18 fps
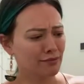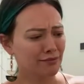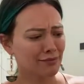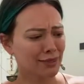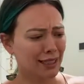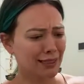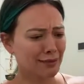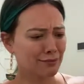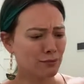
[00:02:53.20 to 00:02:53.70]

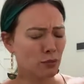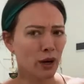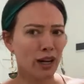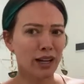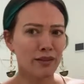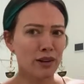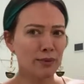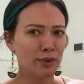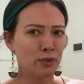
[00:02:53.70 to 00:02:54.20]
Like, why
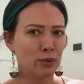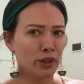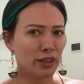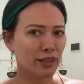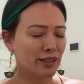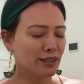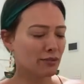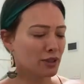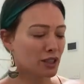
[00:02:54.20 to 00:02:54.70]
have I been wearing
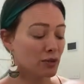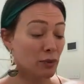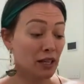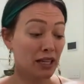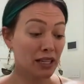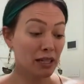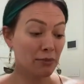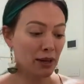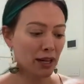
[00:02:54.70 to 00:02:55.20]
this much
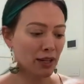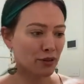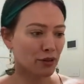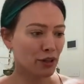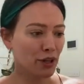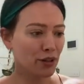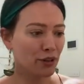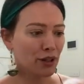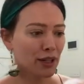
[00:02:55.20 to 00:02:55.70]
makeup? I don't
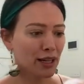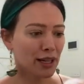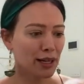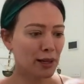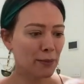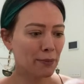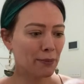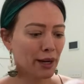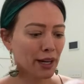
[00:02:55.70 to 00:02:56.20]
know.
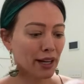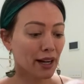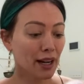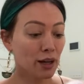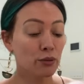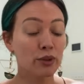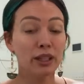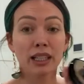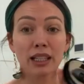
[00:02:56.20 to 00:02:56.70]
But I
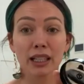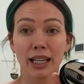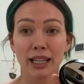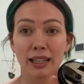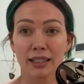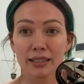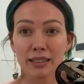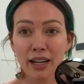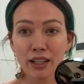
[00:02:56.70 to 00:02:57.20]
really like
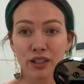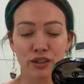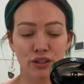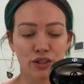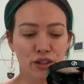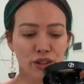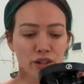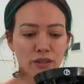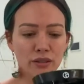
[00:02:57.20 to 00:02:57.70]
the
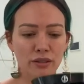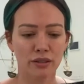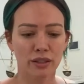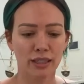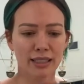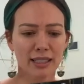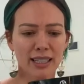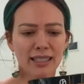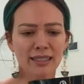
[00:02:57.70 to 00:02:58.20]
texture.
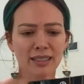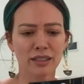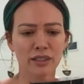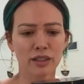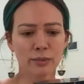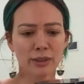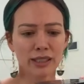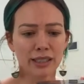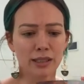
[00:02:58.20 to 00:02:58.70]
It takes a
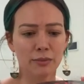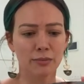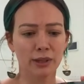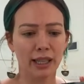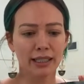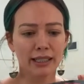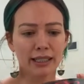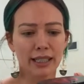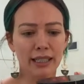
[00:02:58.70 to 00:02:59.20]
little bit to
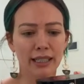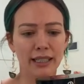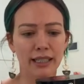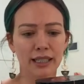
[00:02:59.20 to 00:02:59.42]
blend in.